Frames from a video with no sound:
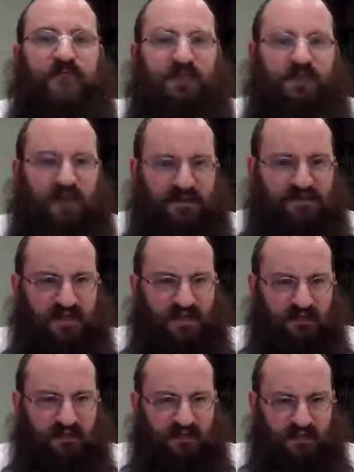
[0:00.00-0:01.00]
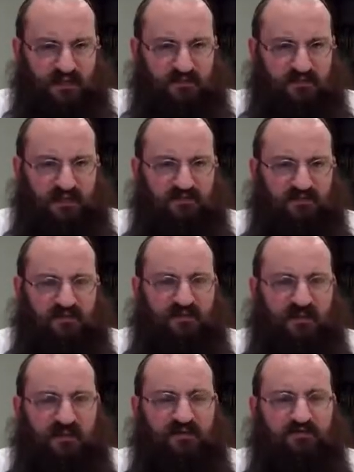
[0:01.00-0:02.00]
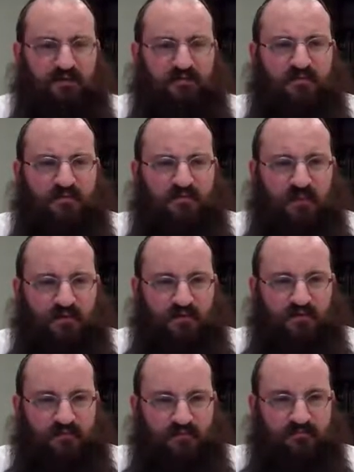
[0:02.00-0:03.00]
That's how it is if it's coming from the brain.